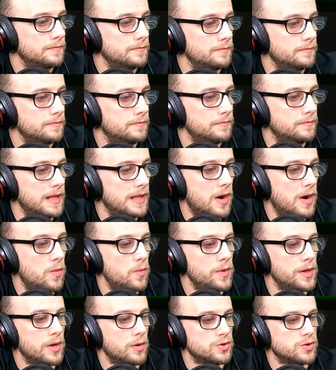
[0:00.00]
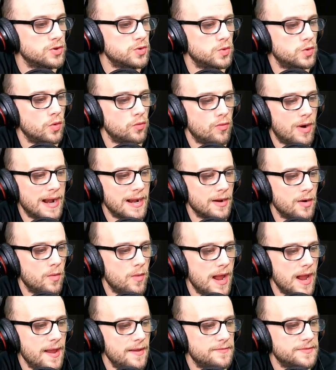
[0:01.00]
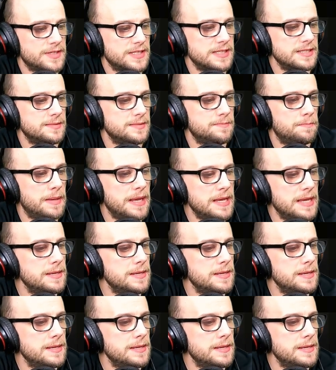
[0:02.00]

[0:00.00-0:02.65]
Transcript: Now we go to Durango FTP.